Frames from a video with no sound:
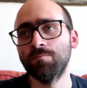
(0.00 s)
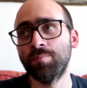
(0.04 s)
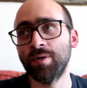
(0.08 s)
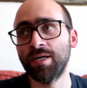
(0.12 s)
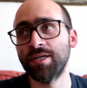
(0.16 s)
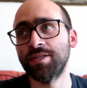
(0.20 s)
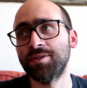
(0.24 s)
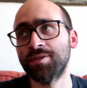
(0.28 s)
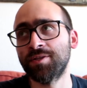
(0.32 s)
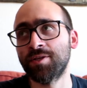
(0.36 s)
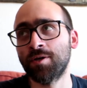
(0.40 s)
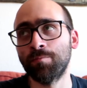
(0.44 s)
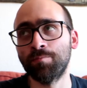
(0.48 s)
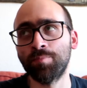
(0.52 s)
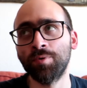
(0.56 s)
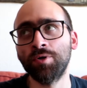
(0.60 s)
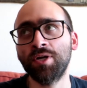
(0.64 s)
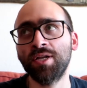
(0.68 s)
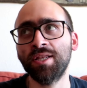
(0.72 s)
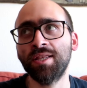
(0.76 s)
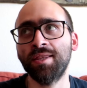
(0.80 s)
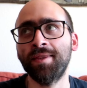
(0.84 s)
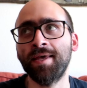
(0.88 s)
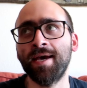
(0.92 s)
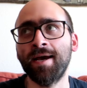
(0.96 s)
but they're
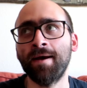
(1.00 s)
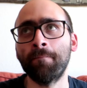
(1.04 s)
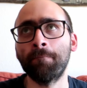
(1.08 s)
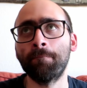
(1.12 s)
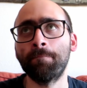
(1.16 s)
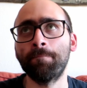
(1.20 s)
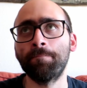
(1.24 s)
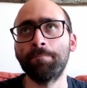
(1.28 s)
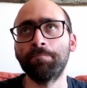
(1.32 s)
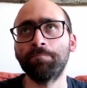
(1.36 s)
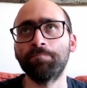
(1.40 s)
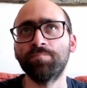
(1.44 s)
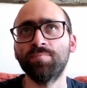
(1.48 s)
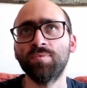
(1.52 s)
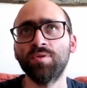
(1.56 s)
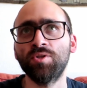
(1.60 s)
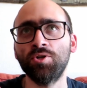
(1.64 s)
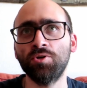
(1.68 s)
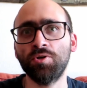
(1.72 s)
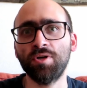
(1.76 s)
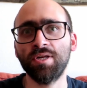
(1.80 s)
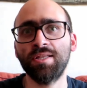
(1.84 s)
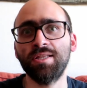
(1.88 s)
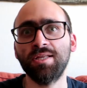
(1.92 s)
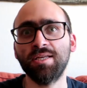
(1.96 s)
books that
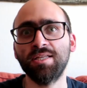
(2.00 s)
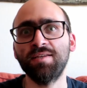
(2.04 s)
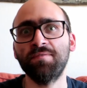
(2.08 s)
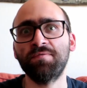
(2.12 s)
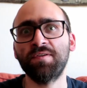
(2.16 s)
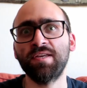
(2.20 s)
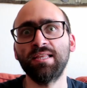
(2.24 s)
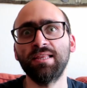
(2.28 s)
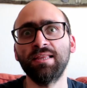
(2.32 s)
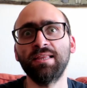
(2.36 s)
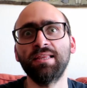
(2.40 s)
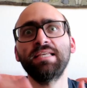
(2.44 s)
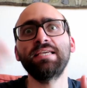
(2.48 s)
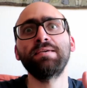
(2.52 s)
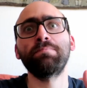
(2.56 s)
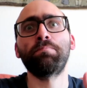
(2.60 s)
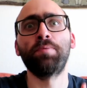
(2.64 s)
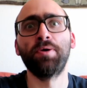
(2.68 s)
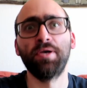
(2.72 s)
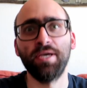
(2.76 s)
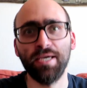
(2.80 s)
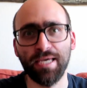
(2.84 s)
took a significant leap